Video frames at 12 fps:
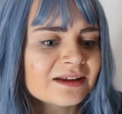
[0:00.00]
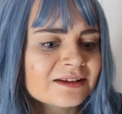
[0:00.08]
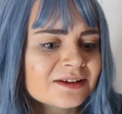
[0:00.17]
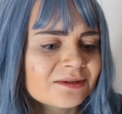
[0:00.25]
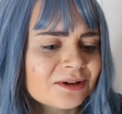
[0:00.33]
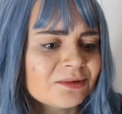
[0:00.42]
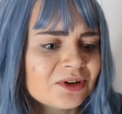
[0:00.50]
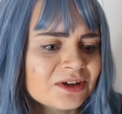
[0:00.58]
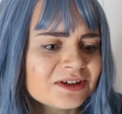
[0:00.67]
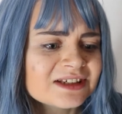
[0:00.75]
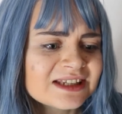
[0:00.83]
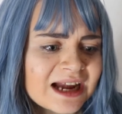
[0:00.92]
So I would
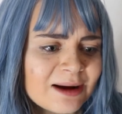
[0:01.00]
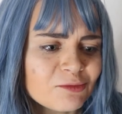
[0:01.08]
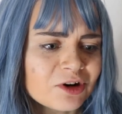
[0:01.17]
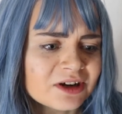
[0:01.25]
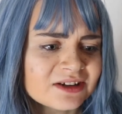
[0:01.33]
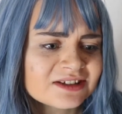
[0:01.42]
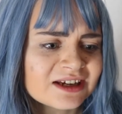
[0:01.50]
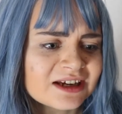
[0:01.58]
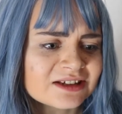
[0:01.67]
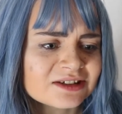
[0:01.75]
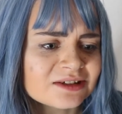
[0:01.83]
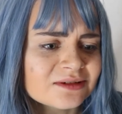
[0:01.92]
understand why it
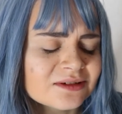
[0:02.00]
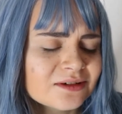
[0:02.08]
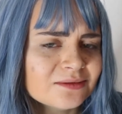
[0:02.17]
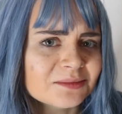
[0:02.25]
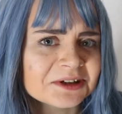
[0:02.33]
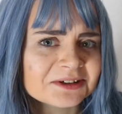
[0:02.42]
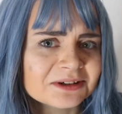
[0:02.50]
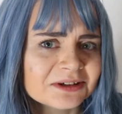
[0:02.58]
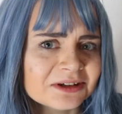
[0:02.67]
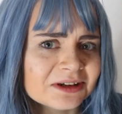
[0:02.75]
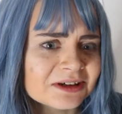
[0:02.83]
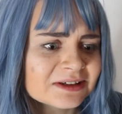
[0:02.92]
scares you. Oh my
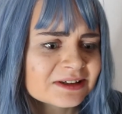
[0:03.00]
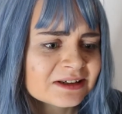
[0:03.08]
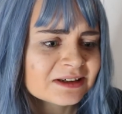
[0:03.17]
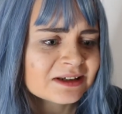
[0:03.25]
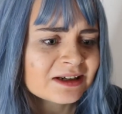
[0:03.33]
goodness.